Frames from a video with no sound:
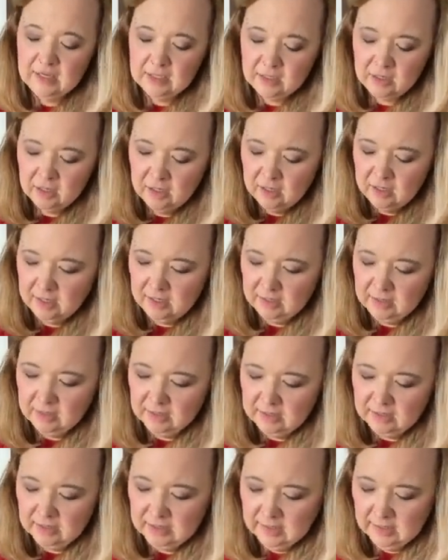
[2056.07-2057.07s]
I taught
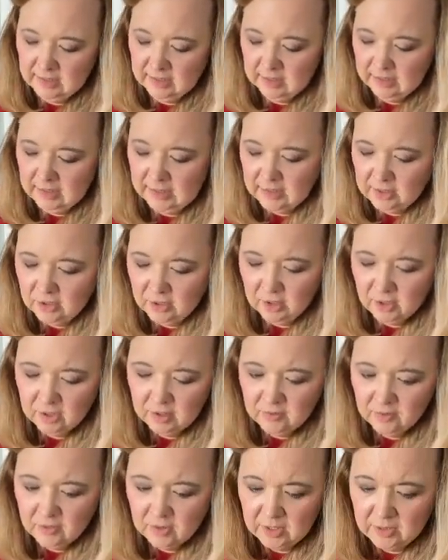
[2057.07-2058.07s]

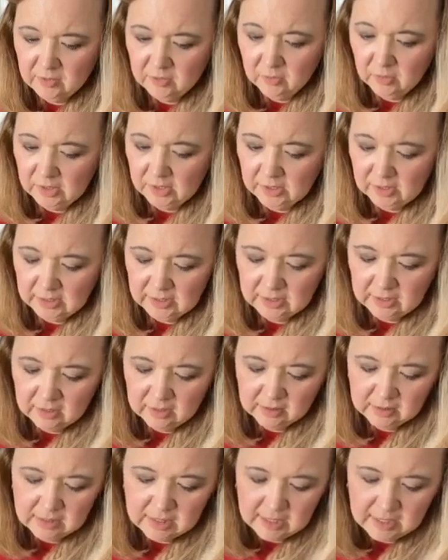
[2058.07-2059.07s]
kindergarten for a really
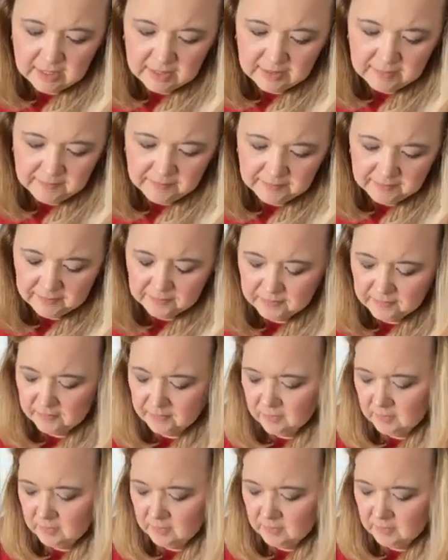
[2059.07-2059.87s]
long time,